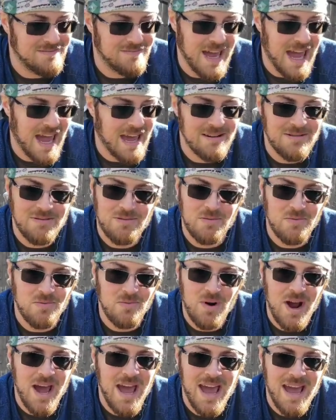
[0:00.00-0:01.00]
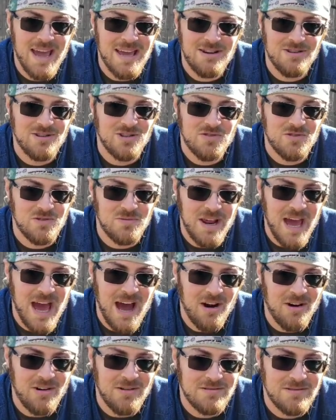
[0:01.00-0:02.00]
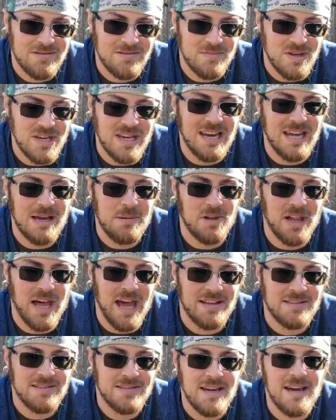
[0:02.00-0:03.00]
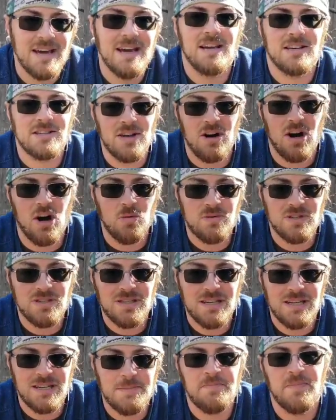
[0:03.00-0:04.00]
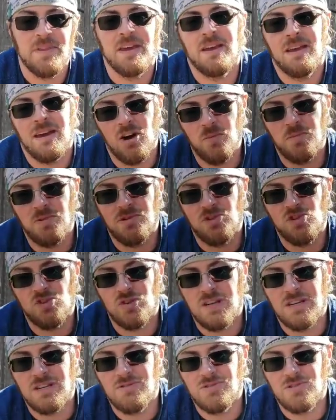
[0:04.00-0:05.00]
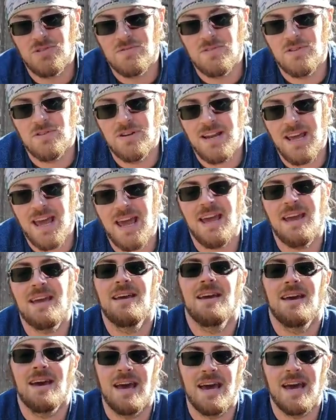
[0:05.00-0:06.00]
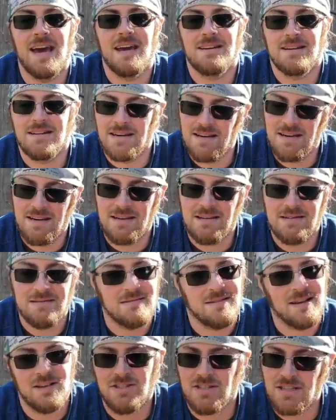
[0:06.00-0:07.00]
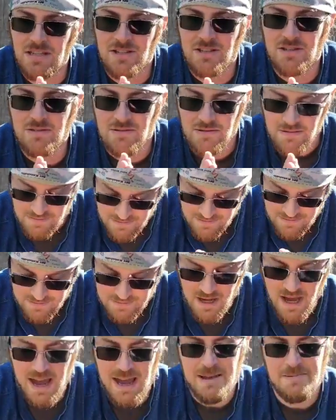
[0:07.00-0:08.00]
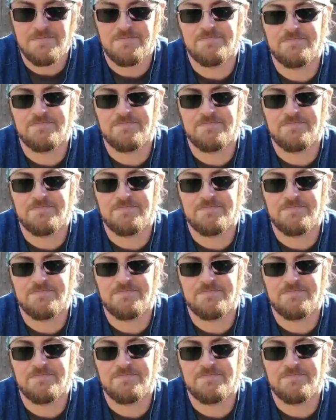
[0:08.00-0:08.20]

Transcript: man, way years from now, beginning plans. So I hope to see you. Hope you enjoyed Yuzu View today, and I'll see you soon. Bye.